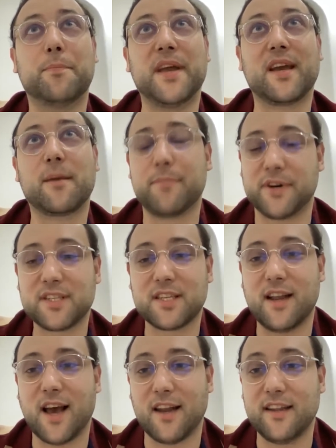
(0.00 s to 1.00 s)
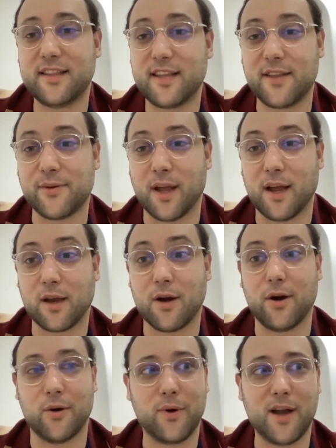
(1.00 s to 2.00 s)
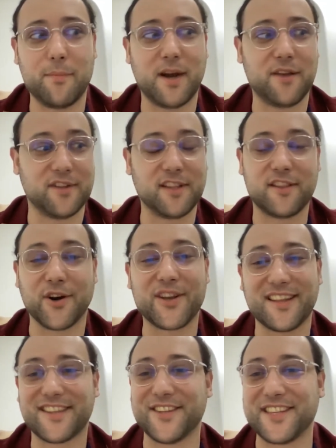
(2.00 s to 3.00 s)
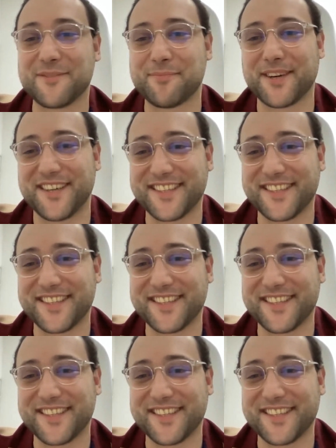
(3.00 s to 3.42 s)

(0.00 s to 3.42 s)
a big personality and you're like, oh, why am I even talking to this